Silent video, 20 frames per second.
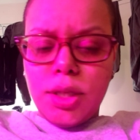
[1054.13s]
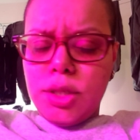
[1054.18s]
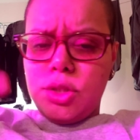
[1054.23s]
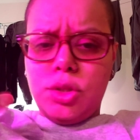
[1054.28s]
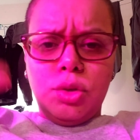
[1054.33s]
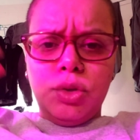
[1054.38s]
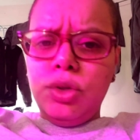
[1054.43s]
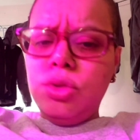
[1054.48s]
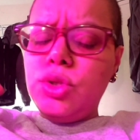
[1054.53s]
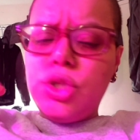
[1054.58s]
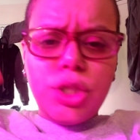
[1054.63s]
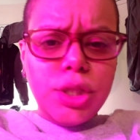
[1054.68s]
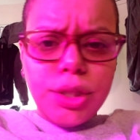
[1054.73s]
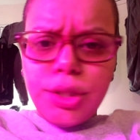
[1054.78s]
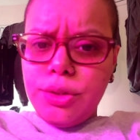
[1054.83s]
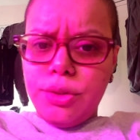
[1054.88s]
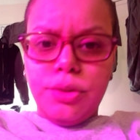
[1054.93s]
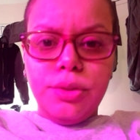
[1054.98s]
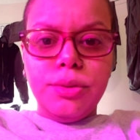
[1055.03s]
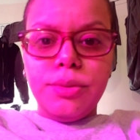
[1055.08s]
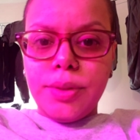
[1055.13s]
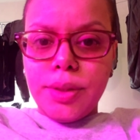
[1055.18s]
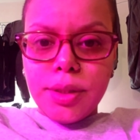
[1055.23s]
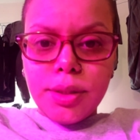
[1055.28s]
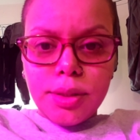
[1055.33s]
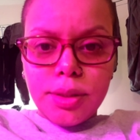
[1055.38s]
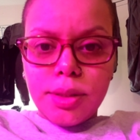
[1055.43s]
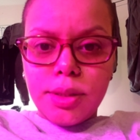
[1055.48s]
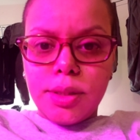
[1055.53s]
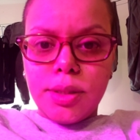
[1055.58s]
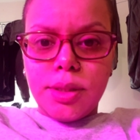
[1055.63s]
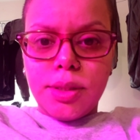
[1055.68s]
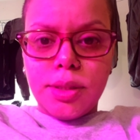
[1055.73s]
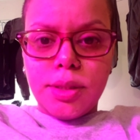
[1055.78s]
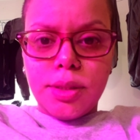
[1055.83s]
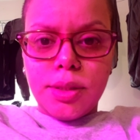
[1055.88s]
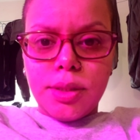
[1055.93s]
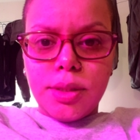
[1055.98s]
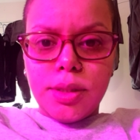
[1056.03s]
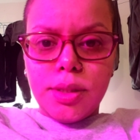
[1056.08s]
So you shouldn't do it
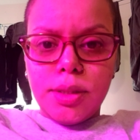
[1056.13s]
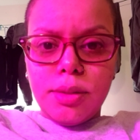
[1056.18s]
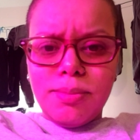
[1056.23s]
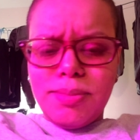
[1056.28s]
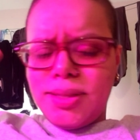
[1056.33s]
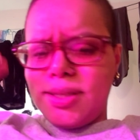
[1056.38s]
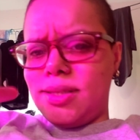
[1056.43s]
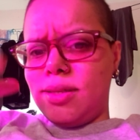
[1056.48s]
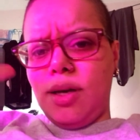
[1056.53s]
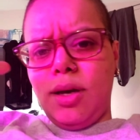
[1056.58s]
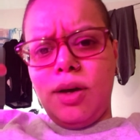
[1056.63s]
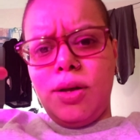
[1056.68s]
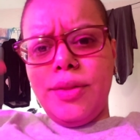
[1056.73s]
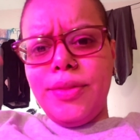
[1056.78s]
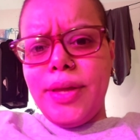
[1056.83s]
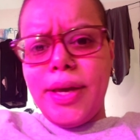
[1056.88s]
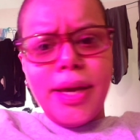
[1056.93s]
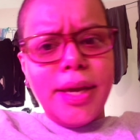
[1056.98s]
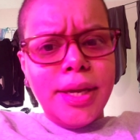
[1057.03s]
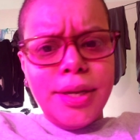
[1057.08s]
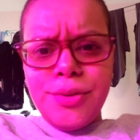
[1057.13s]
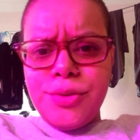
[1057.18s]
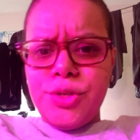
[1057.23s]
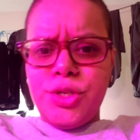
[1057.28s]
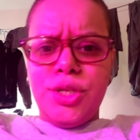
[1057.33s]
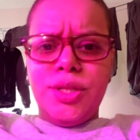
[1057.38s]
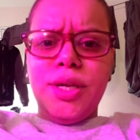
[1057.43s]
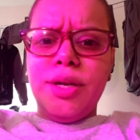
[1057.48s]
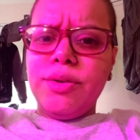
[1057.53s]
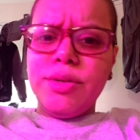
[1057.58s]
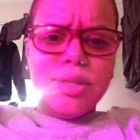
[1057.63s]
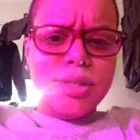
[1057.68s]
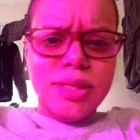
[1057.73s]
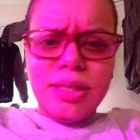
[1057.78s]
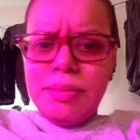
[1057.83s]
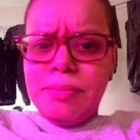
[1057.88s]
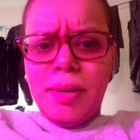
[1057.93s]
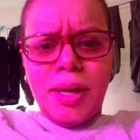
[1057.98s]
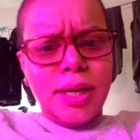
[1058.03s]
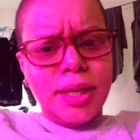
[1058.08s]
because all that energy there is
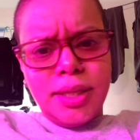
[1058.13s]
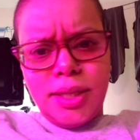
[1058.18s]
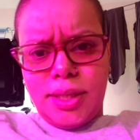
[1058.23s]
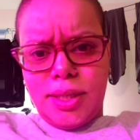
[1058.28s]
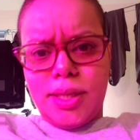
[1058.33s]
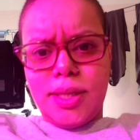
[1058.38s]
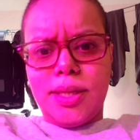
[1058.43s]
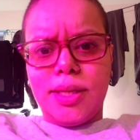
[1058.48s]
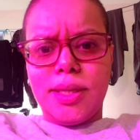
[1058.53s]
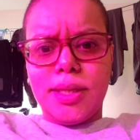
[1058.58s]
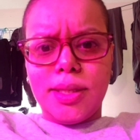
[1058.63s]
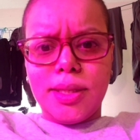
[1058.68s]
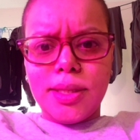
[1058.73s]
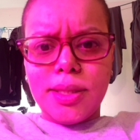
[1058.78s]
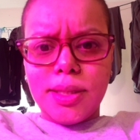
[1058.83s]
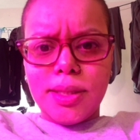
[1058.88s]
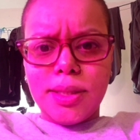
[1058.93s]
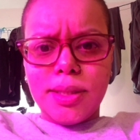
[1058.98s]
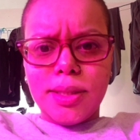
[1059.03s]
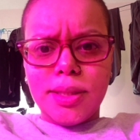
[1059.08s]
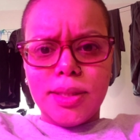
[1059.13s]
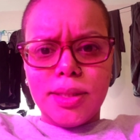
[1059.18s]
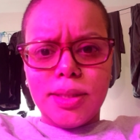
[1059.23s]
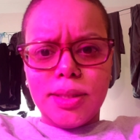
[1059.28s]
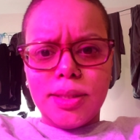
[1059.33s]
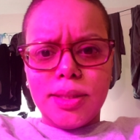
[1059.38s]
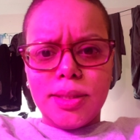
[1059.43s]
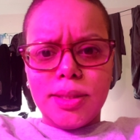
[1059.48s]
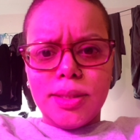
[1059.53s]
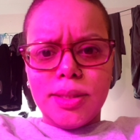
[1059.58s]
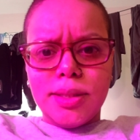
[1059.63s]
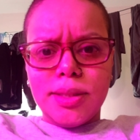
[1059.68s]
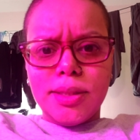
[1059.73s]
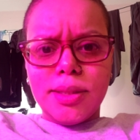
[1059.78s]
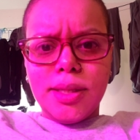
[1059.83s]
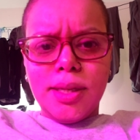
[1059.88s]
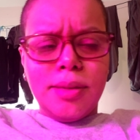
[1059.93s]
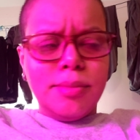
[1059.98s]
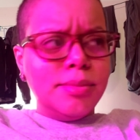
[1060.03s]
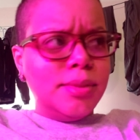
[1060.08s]
demonic.
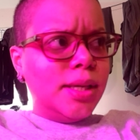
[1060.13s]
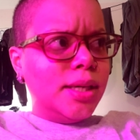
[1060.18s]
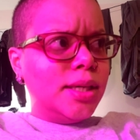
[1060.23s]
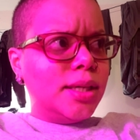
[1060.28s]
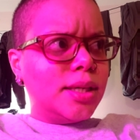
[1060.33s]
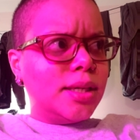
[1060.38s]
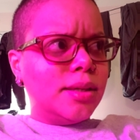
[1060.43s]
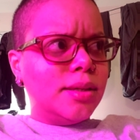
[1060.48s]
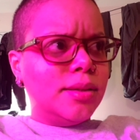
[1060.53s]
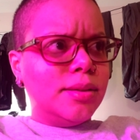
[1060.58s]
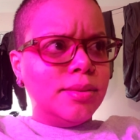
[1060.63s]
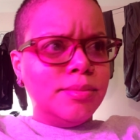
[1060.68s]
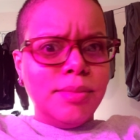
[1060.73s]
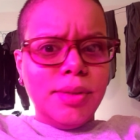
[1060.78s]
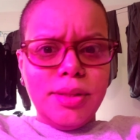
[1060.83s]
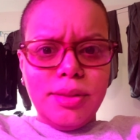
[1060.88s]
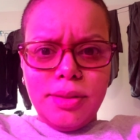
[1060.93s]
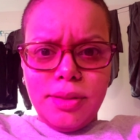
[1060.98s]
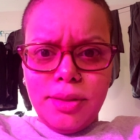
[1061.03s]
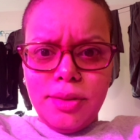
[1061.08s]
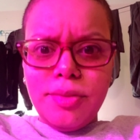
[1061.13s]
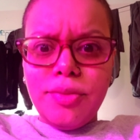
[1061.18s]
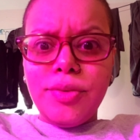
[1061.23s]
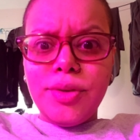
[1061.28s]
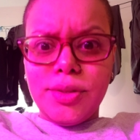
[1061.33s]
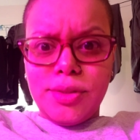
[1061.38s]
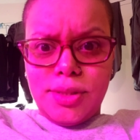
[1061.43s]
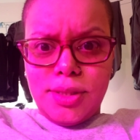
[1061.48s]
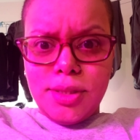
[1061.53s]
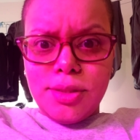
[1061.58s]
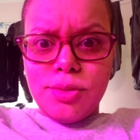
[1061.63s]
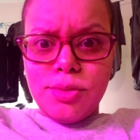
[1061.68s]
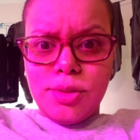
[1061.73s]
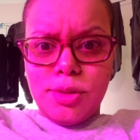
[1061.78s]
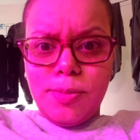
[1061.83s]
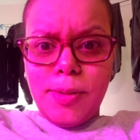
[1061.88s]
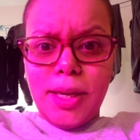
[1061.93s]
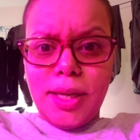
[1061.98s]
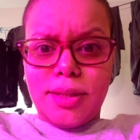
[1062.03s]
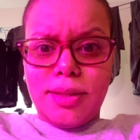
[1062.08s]
I'm like, Mother Earth feels
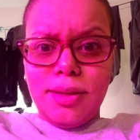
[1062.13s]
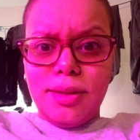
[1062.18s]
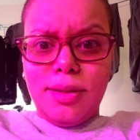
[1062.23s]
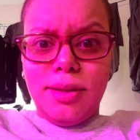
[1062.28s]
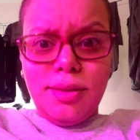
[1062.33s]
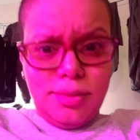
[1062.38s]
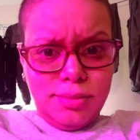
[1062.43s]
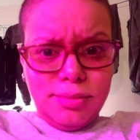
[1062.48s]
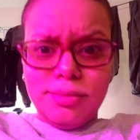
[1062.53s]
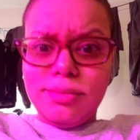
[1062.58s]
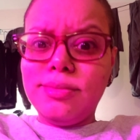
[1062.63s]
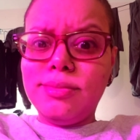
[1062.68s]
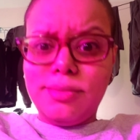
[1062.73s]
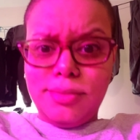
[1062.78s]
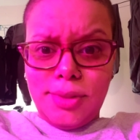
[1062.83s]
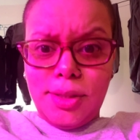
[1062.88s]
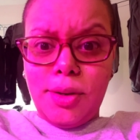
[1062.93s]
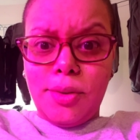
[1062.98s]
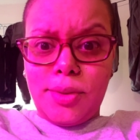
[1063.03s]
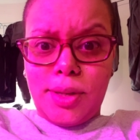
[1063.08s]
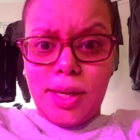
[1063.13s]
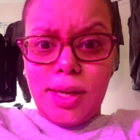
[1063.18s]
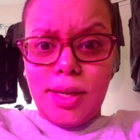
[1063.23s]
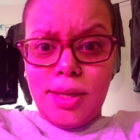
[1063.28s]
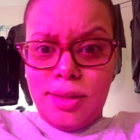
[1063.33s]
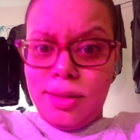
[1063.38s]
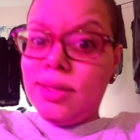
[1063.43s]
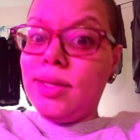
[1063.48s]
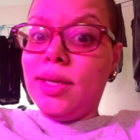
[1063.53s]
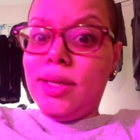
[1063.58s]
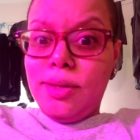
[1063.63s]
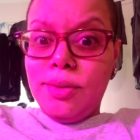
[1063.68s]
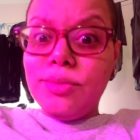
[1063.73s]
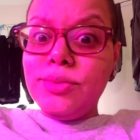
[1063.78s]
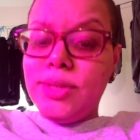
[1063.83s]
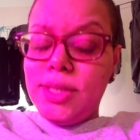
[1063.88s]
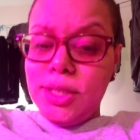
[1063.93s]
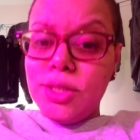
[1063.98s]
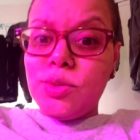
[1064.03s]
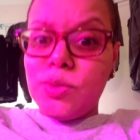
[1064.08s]
disrespected. Okay?
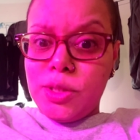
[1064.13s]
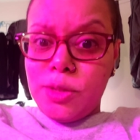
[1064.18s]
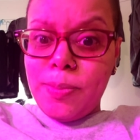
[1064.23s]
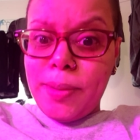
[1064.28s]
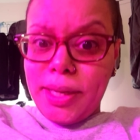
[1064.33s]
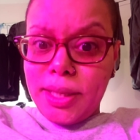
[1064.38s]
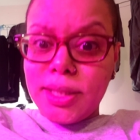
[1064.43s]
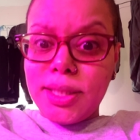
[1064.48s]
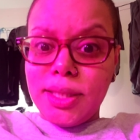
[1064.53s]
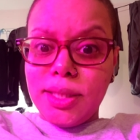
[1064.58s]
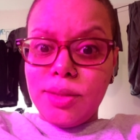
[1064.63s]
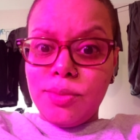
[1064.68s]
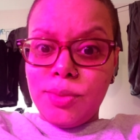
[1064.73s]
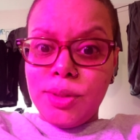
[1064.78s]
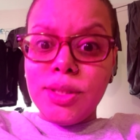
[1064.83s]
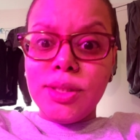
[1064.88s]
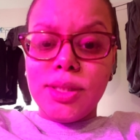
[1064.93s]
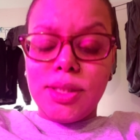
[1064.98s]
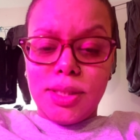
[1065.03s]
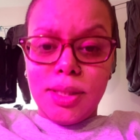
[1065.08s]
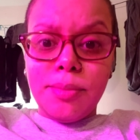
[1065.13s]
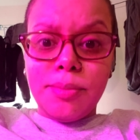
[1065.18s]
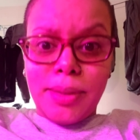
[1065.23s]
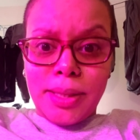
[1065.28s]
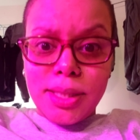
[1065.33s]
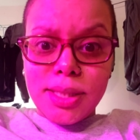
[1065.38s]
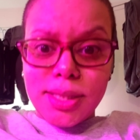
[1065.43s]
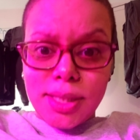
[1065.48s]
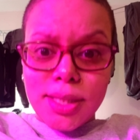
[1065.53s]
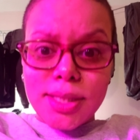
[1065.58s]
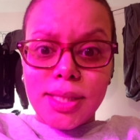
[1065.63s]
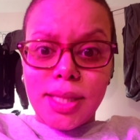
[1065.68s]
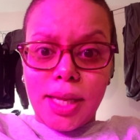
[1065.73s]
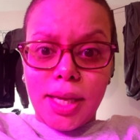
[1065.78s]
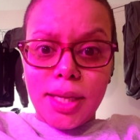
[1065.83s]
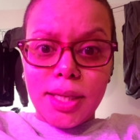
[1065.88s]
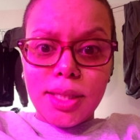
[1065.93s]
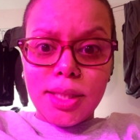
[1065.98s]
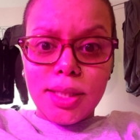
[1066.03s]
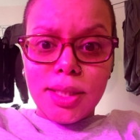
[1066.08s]
Disrespected when somebody says
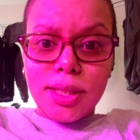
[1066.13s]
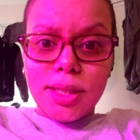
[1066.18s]
that.